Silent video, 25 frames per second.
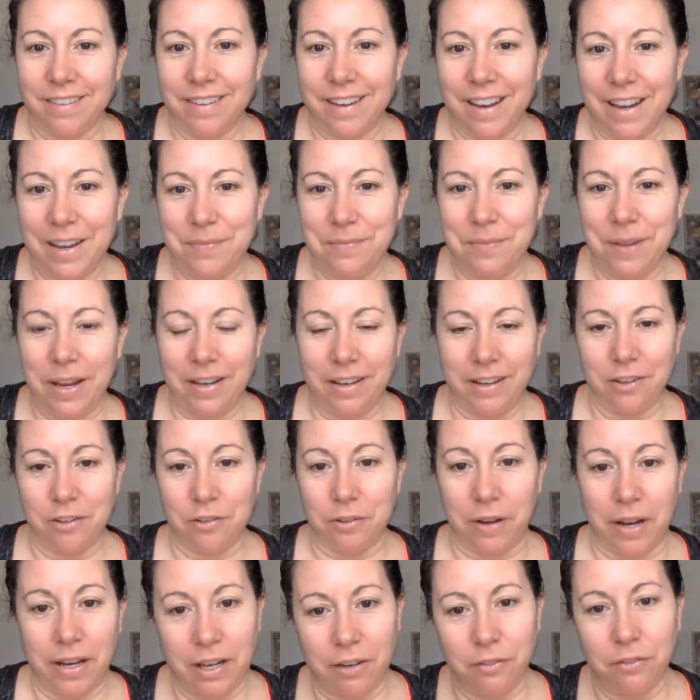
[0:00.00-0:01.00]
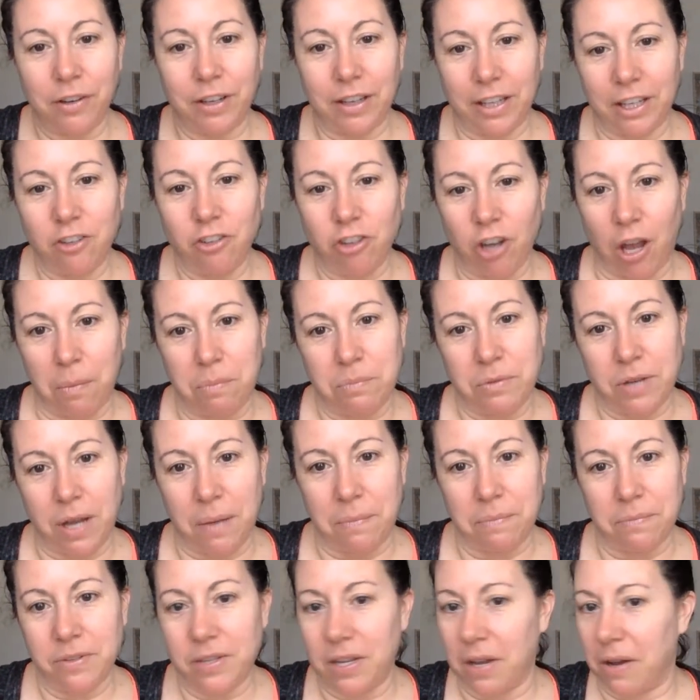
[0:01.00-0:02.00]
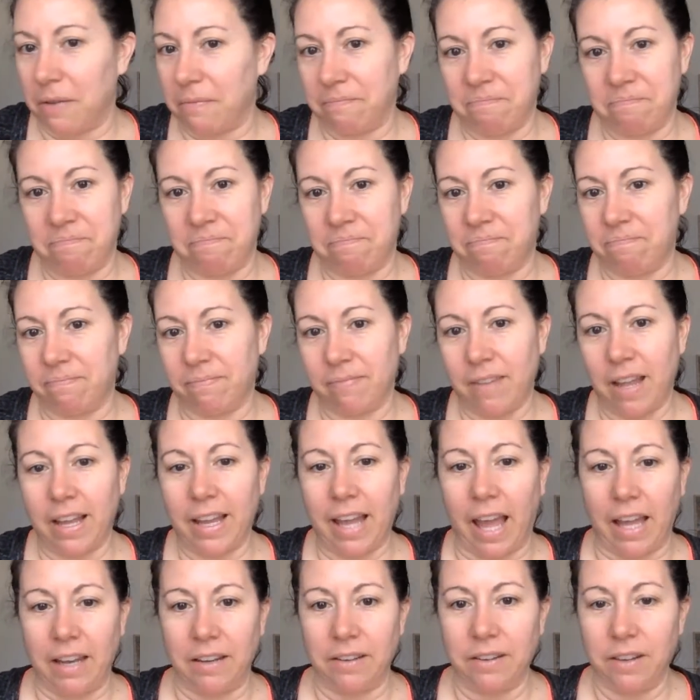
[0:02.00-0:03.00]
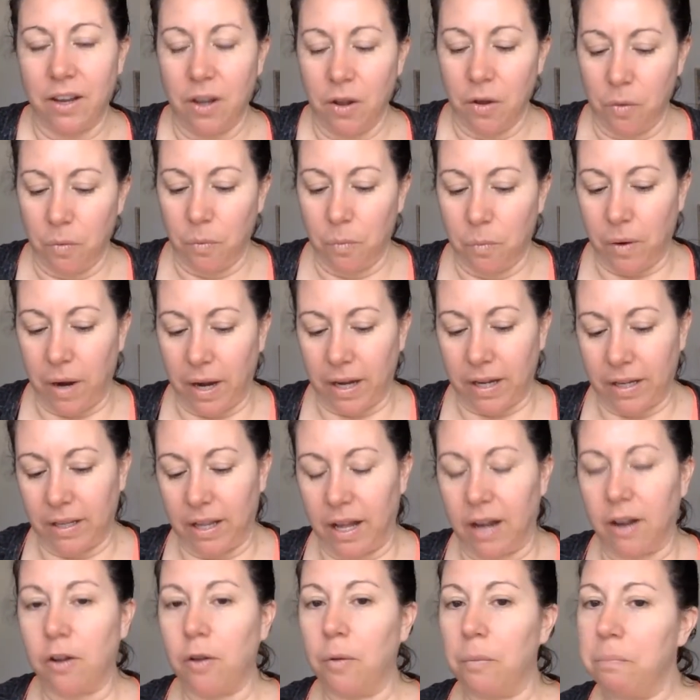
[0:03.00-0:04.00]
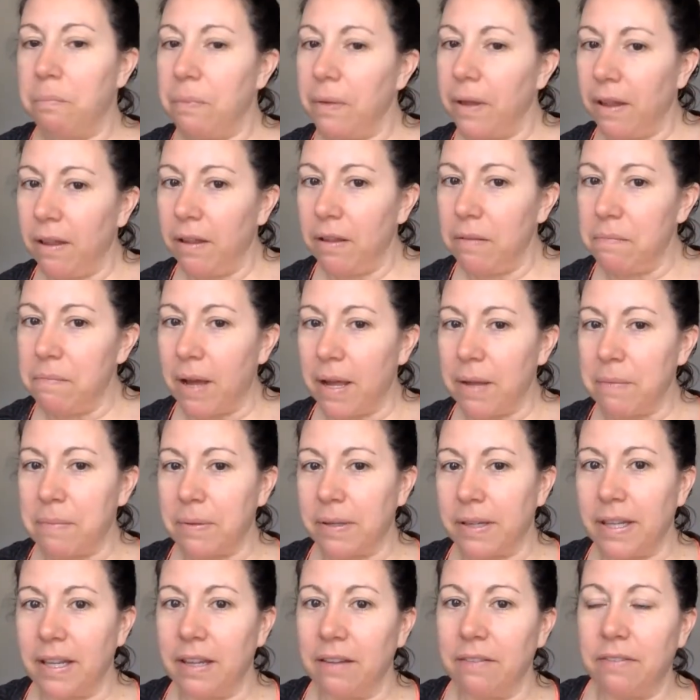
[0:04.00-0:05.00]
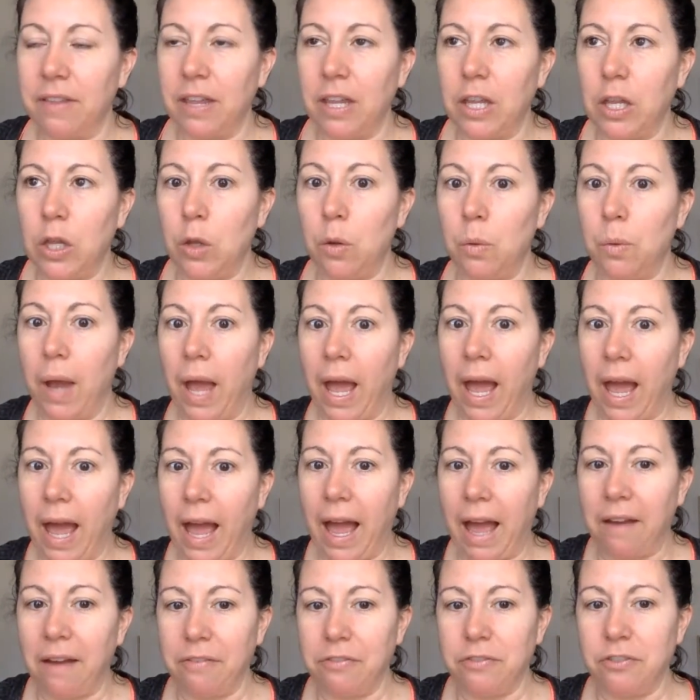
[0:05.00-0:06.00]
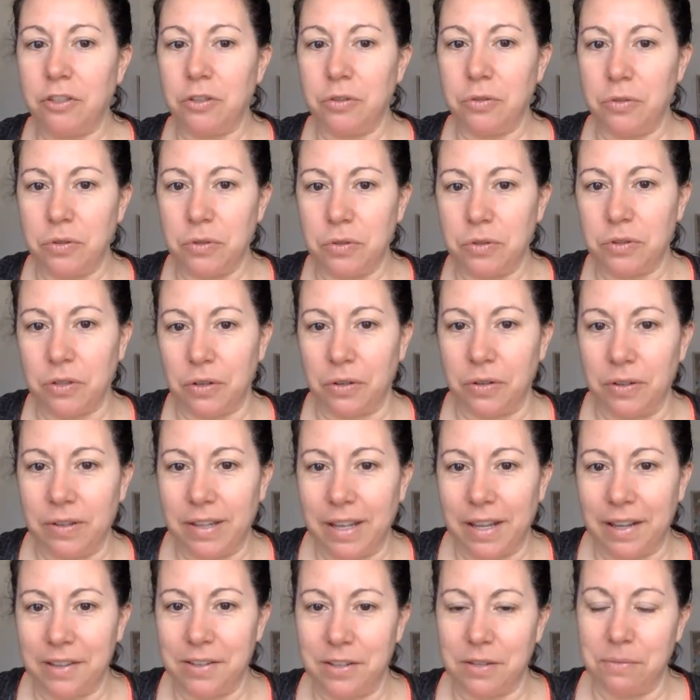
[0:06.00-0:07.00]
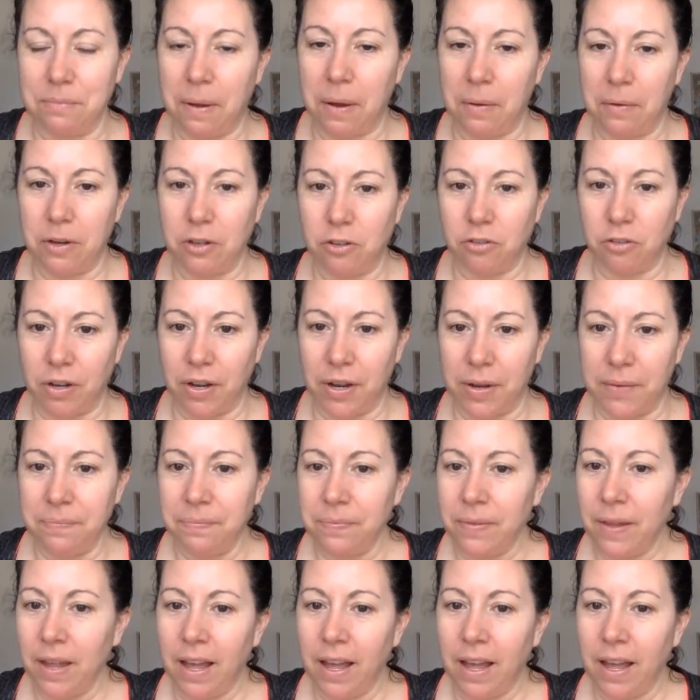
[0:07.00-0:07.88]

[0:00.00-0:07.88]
it made his writing really chopped up. So again, while Uncle Bill might believe that you have to do certain things in poetry,